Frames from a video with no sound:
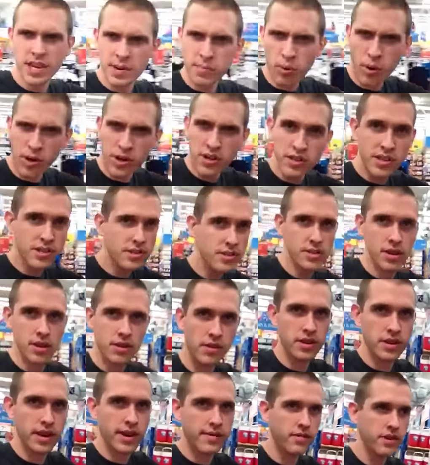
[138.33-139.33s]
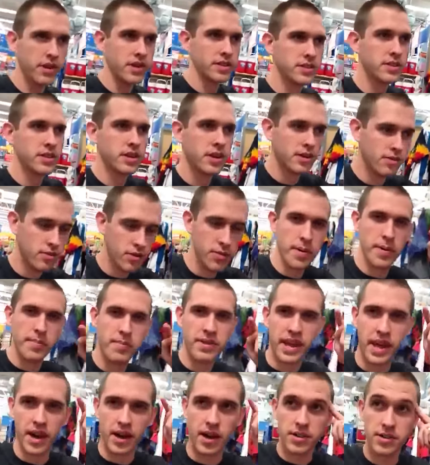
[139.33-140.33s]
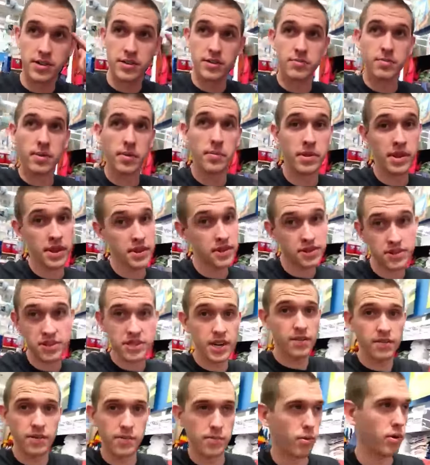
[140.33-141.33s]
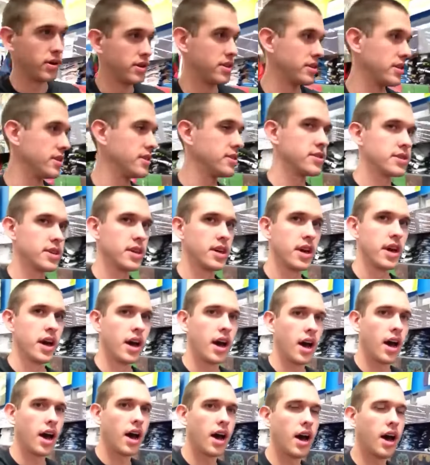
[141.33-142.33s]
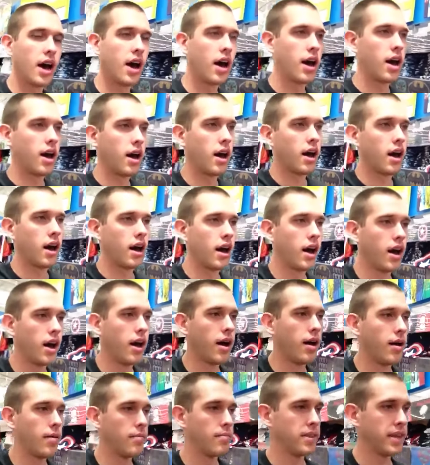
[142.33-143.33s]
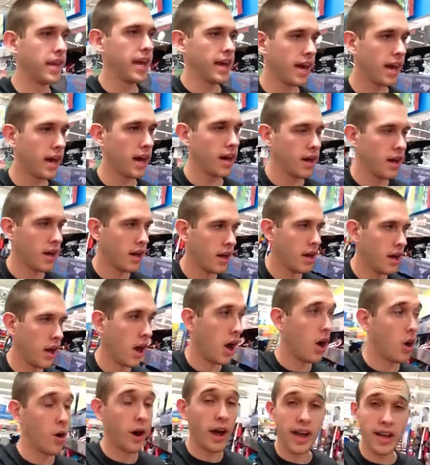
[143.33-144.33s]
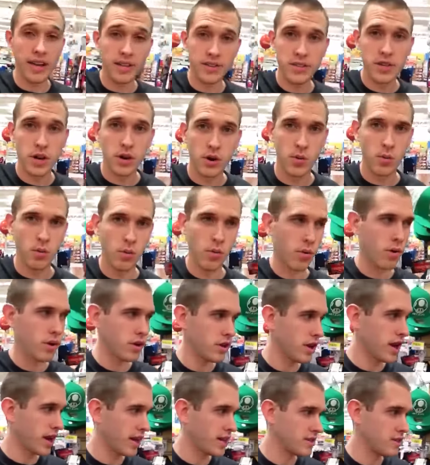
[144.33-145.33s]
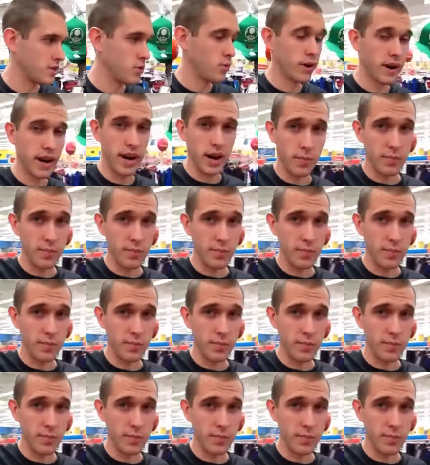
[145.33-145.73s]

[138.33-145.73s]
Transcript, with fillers: there a point to this? No, there never is. Remember that, Austin. Remember that. There's never a point to these. Um, yeah. Oh, hey. So Yes, you want to